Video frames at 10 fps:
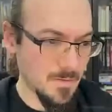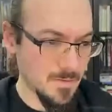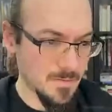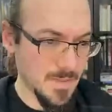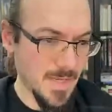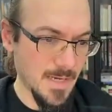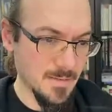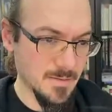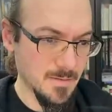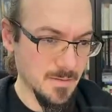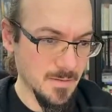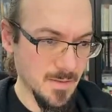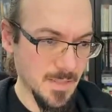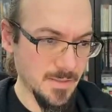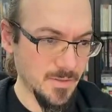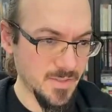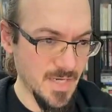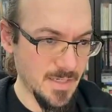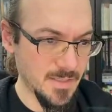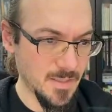yeah, I
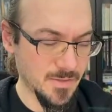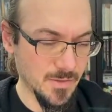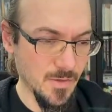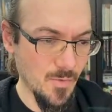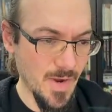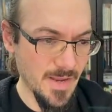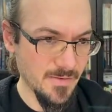understand it doesn't go away.